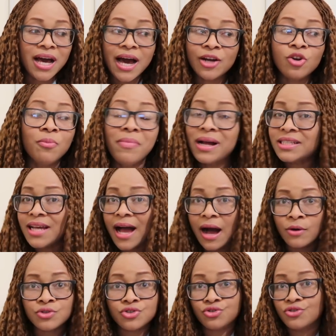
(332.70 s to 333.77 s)
no matter
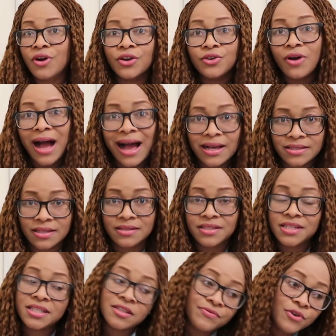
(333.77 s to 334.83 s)
how strong your
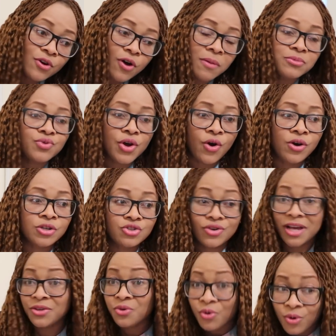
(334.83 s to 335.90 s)
accent is, if you come to a country
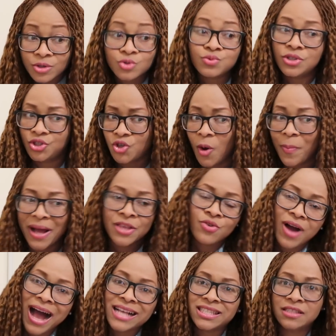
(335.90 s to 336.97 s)
and you go to a shop and
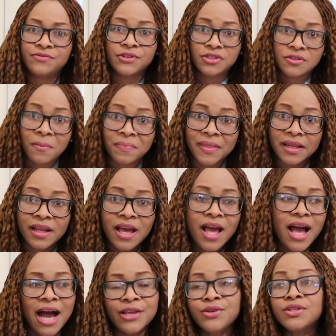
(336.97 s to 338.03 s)
you're asking for something
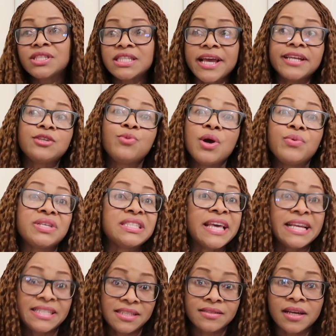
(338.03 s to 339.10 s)
and you say the way we
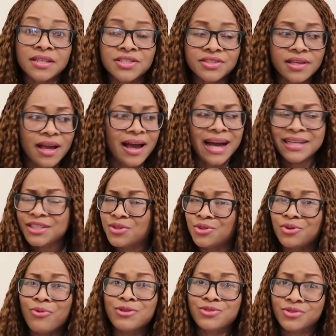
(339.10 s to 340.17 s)
say it in Nigeria and they
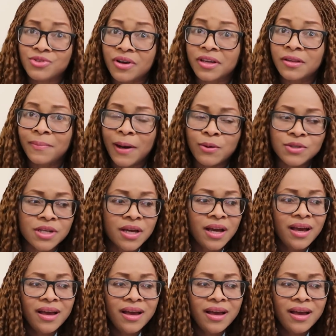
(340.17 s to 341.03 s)
don't know what you're talking about,